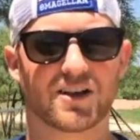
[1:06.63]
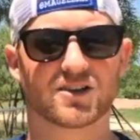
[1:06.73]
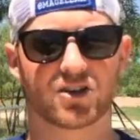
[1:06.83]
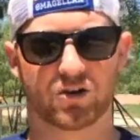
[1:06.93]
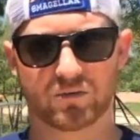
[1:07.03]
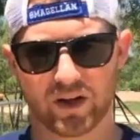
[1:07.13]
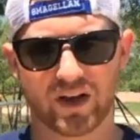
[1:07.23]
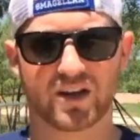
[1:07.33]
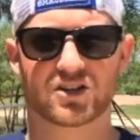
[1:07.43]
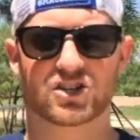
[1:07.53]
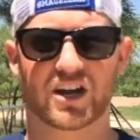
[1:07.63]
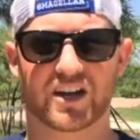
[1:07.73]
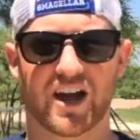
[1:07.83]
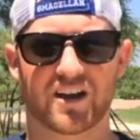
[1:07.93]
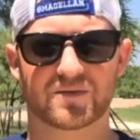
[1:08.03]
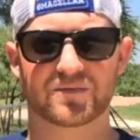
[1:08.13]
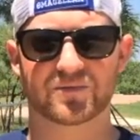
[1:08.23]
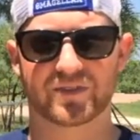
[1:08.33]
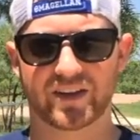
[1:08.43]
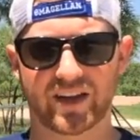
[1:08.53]
So check it out.
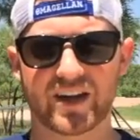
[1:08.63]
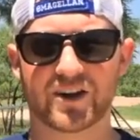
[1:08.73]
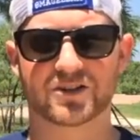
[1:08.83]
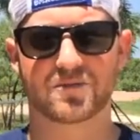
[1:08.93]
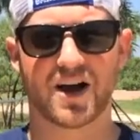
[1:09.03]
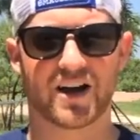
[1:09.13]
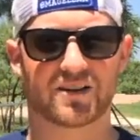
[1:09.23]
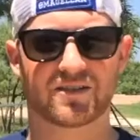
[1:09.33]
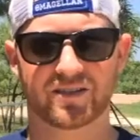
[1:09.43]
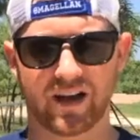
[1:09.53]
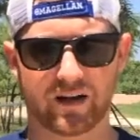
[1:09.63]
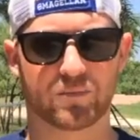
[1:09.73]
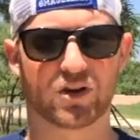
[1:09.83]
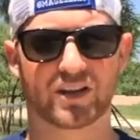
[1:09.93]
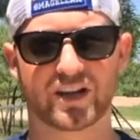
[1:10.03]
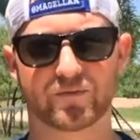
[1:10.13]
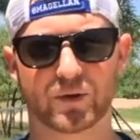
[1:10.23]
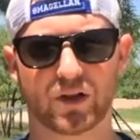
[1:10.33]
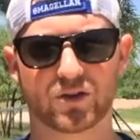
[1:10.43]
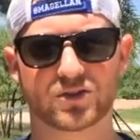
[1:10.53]
Here's mine. I put a link
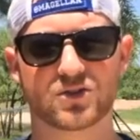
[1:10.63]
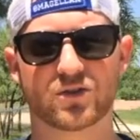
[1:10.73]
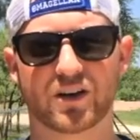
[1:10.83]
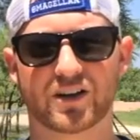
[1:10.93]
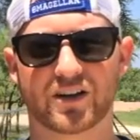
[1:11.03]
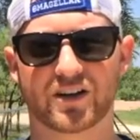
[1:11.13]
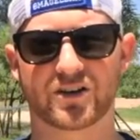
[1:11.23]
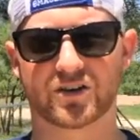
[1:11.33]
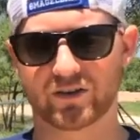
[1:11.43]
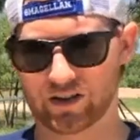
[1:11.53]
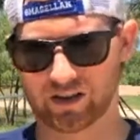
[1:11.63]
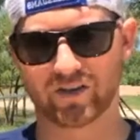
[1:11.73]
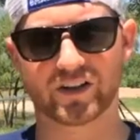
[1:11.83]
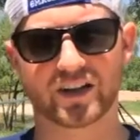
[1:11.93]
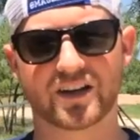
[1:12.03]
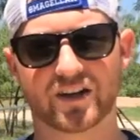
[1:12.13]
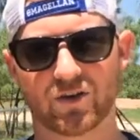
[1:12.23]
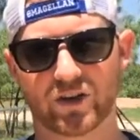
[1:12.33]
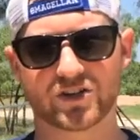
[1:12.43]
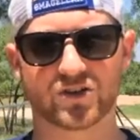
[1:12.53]
below so you could click on your click on the link and go
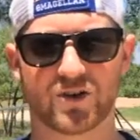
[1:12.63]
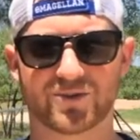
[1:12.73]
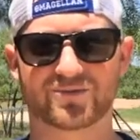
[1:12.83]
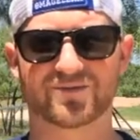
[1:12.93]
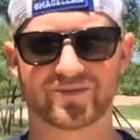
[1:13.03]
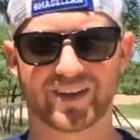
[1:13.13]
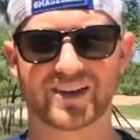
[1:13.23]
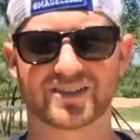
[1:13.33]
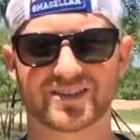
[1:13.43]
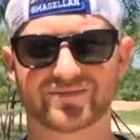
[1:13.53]
get your own. Thanks.